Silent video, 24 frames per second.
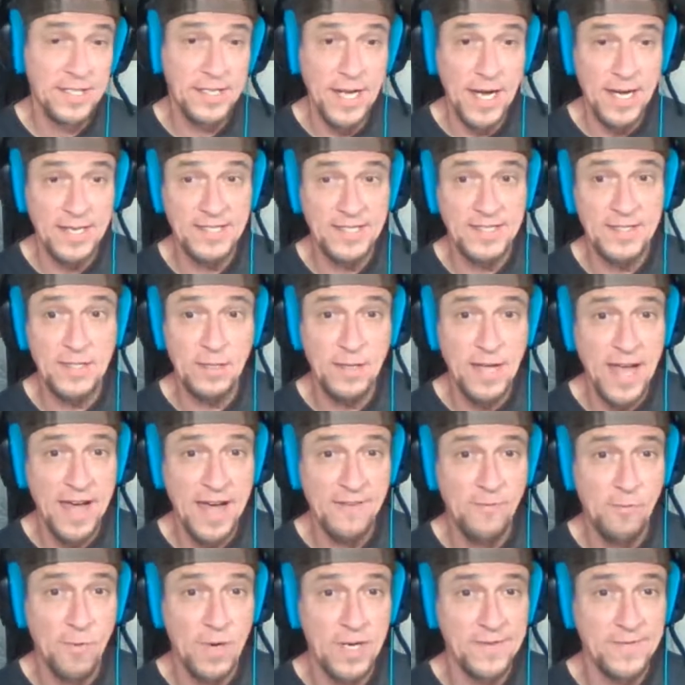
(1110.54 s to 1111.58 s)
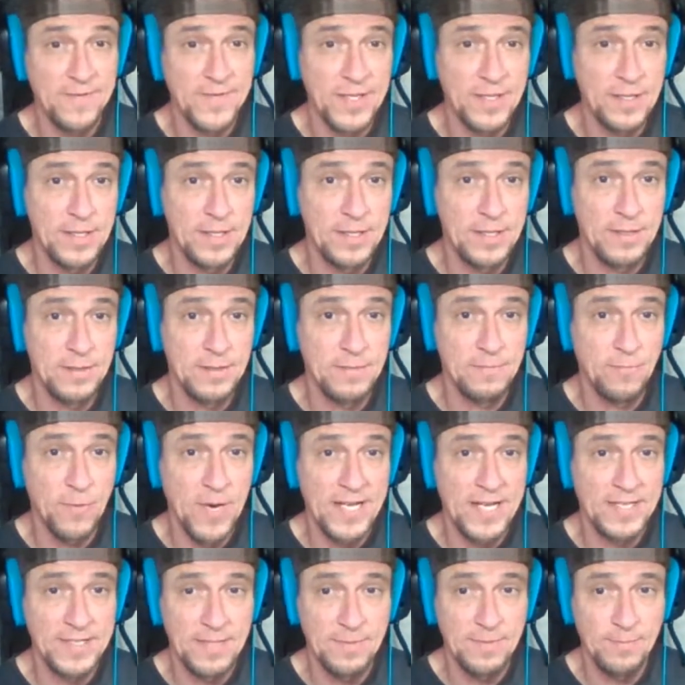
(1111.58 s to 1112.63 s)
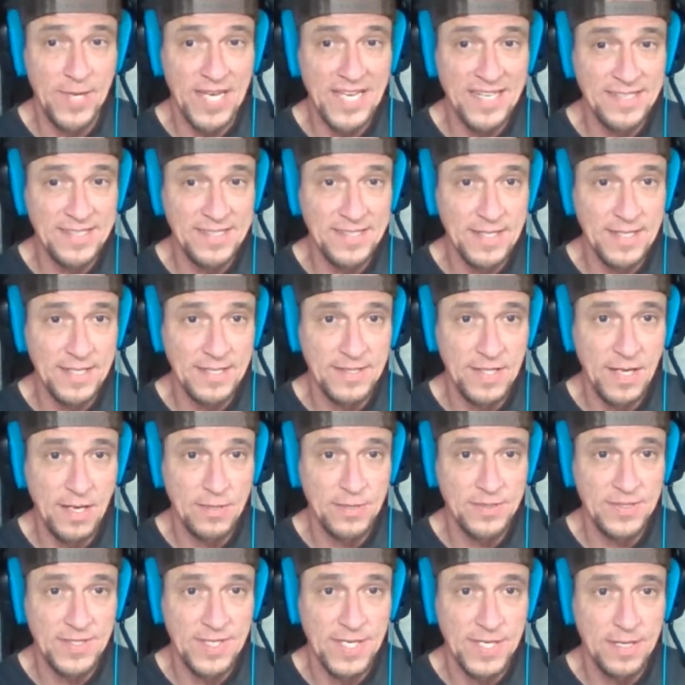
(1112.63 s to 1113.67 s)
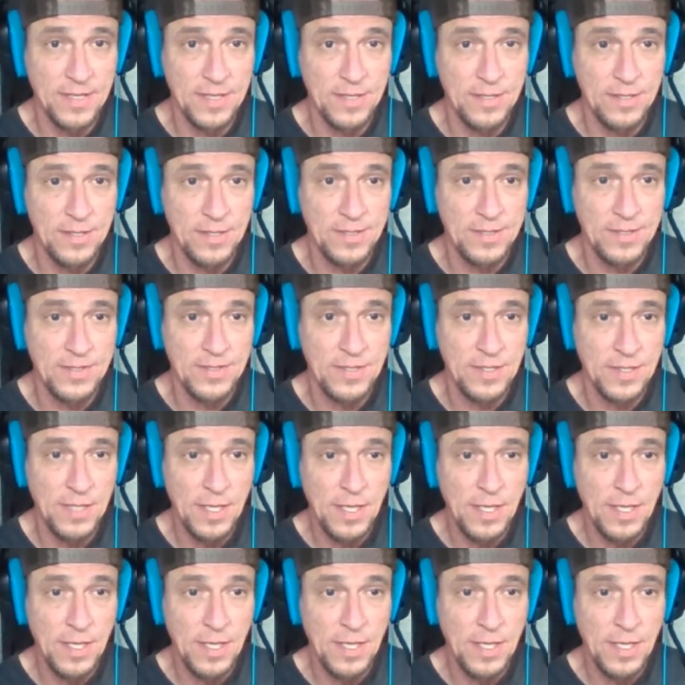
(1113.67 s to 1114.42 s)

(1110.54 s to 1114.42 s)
still have one of the Rest in Peace Disco stickers,